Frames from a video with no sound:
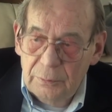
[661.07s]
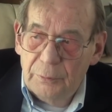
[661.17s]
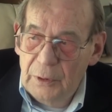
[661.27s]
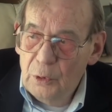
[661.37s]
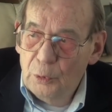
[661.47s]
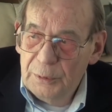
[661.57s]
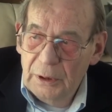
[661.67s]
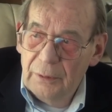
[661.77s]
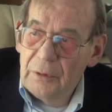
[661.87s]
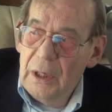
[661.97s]
faith, hope, and
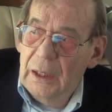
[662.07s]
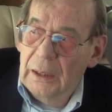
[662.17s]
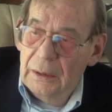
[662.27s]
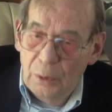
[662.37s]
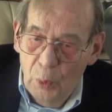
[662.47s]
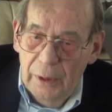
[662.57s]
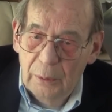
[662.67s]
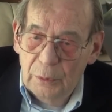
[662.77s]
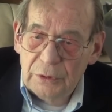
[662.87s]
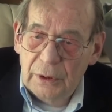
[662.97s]
love, in the way
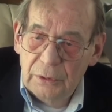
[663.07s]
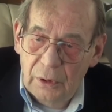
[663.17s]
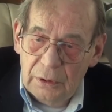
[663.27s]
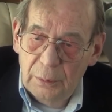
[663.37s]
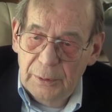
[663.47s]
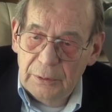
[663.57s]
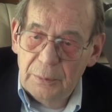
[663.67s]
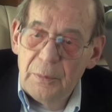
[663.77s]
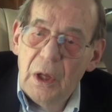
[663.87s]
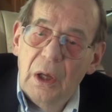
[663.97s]
in which I talked about
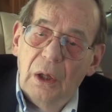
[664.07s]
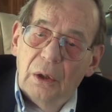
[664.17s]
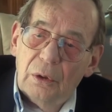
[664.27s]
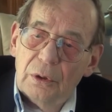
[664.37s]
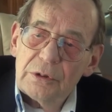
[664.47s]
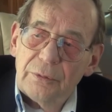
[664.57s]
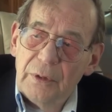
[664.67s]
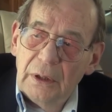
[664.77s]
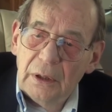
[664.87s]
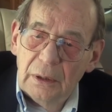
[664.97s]
them, Gurdjieff then